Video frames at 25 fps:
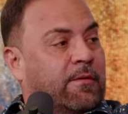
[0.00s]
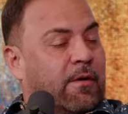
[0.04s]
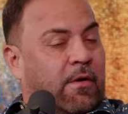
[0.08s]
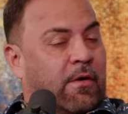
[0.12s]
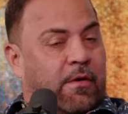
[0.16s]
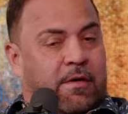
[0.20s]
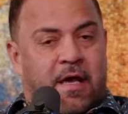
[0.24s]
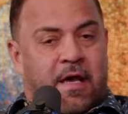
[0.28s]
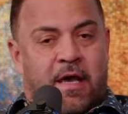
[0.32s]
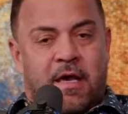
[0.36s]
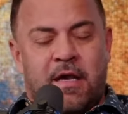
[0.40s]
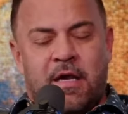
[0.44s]

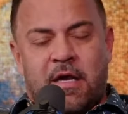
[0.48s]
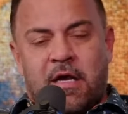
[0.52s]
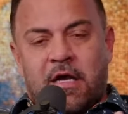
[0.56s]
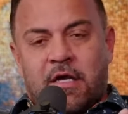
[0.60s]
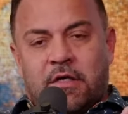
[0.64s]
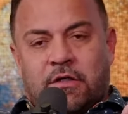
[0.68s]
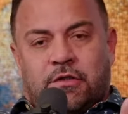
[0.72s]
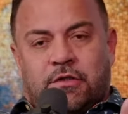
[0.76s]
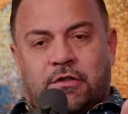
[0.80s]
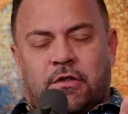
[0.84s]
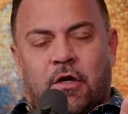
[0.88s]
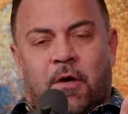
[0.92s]
Okay,
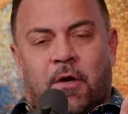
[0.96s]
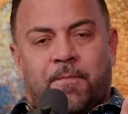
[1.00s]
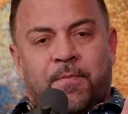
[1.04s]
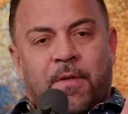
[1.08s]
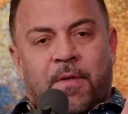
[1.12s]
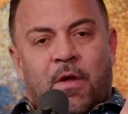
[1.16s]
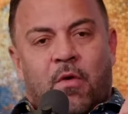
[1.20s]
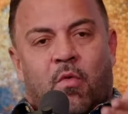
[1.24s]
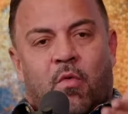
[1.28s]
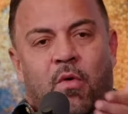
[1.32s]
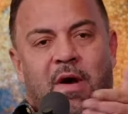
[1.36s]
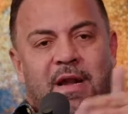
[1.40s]
so
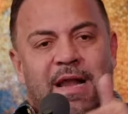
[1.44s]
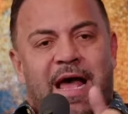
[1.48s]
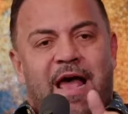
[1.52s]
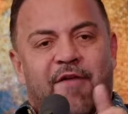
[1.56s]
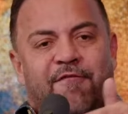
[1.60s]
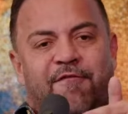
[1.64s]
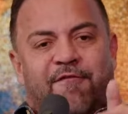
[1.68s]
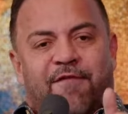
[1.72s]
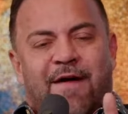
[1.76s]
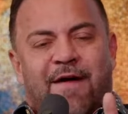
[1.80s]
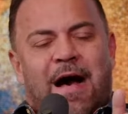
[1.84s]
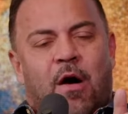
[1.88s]
when
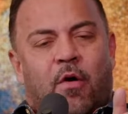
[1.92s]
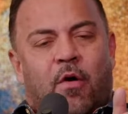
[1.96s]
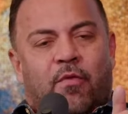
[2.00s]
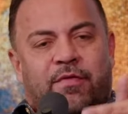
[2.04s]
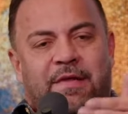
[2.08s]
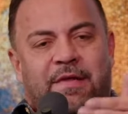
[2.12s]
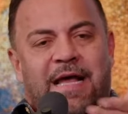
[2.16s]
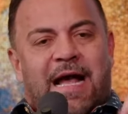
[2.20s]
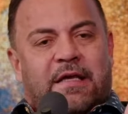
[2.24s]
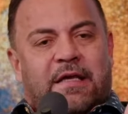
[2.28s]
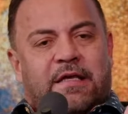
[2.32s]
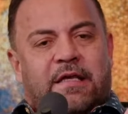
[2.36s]
I
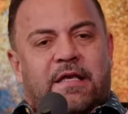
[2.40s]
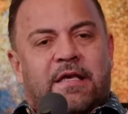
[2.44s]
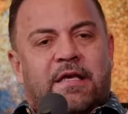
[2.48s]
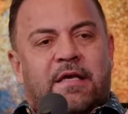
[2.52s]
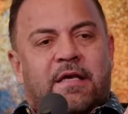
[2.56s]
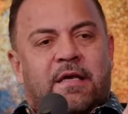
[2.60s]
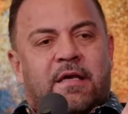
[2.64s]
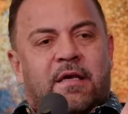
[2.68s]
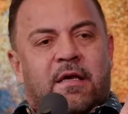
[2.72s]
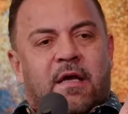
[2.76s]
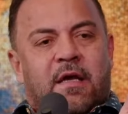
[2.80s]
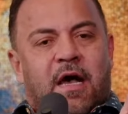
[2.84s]
found that
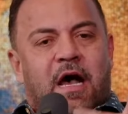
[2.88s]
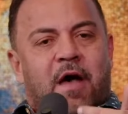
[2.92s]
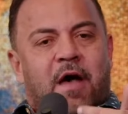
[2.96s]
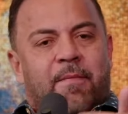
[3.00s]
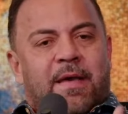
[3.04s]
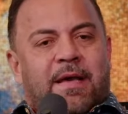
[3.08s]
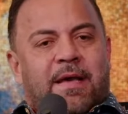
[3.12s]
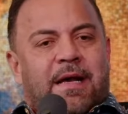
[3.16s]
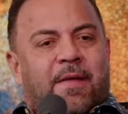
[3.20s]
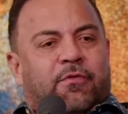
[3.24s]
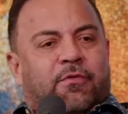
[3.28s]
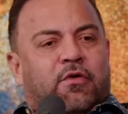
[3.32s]
key, I
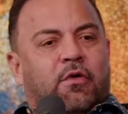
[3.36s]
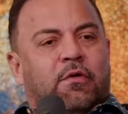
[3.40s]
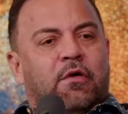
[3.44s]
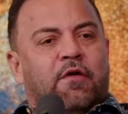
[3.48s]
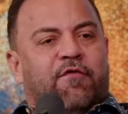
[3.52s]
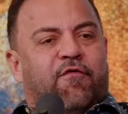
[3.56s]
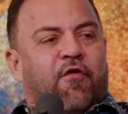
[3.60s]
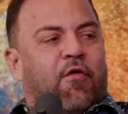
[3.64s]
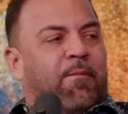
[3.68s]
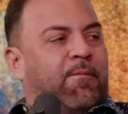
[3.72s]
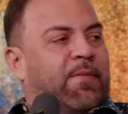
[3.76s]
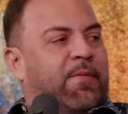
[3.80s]
began to
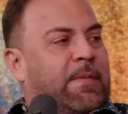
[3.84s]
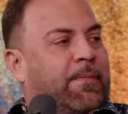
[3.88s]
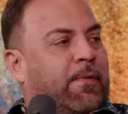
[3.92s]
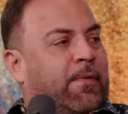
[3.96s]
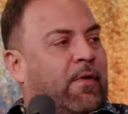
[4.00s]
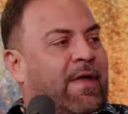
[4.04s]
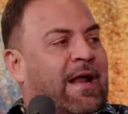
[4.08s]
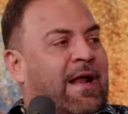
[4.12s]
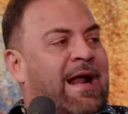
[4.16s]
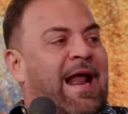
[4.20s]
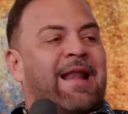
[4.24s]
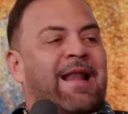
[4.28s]
look for
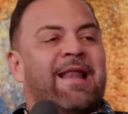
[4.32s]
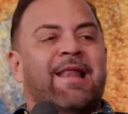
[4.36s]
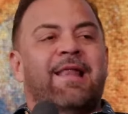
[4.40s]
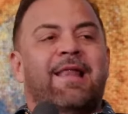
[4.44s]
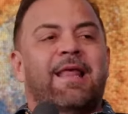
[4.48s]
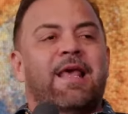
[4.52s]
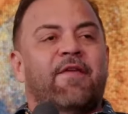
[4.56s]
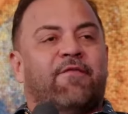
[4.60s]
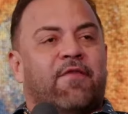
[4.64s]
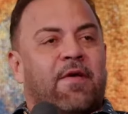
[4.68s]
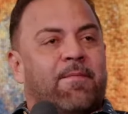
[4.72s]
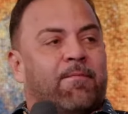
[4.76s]
people that are
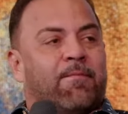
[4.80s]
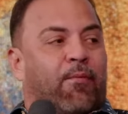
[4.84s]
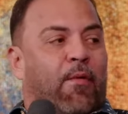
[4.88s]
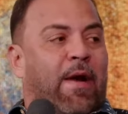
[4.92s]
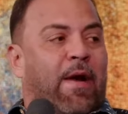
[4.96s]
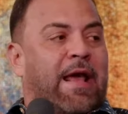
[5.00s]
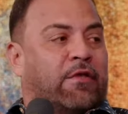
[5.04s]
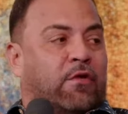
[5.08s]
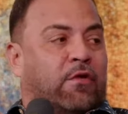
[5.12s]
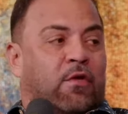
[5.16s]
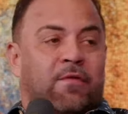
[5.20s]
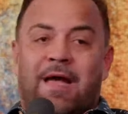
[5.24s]
living
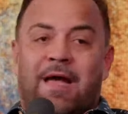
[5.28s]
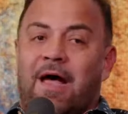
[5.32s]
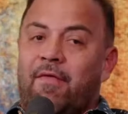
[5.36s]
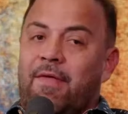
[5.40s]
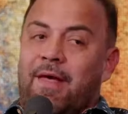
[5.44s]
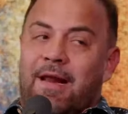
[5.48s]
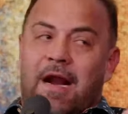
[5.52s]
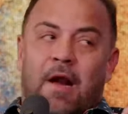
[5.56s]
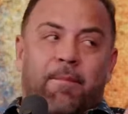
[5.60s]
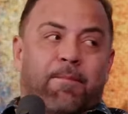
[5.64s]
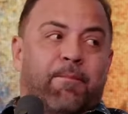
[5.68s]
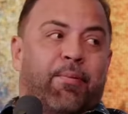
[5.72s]
breakthrough, not
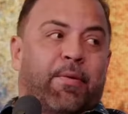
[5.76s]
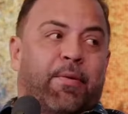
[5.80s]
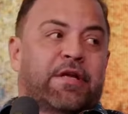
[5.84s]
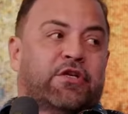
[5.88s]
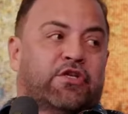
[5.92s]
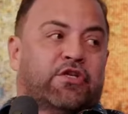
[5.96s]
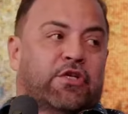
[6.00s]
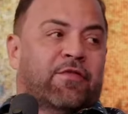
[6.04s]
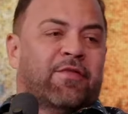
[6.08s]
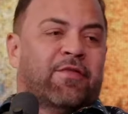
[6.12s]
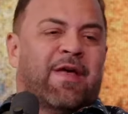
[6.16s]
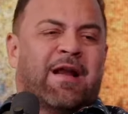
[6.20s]
that are
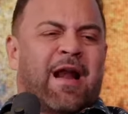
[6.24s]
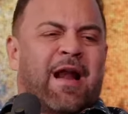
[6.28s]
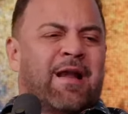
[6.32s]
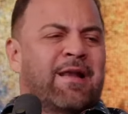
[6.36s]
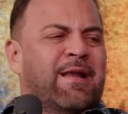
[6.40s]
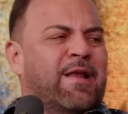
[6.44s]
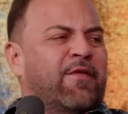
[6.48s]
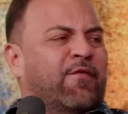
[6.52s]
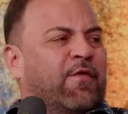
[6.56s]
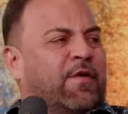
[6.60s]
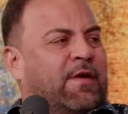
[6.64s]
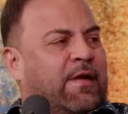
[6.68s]
preaching, that are
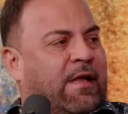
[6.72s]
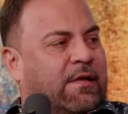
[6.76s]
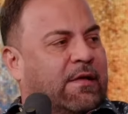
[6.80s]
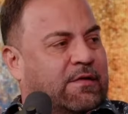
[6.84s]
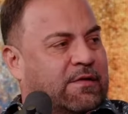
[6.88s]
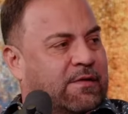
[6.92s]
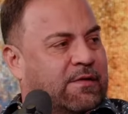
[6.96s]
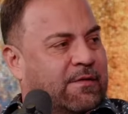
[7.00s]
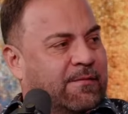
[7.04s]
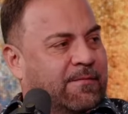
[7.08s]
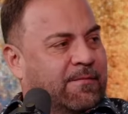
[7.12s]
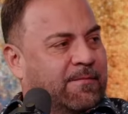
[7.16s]
living
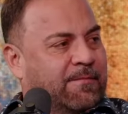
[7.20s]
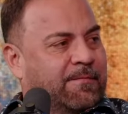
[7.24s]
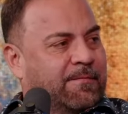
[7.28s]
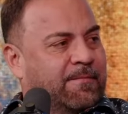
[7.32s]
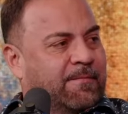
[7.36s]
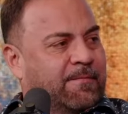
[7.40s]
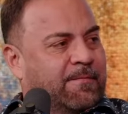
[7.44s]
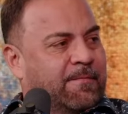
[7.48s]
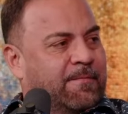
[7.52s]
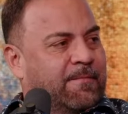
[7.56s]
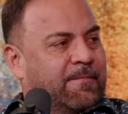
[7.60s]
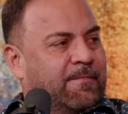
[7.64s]
it.
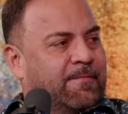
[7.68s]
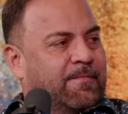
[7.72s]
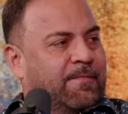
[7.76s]
Mm.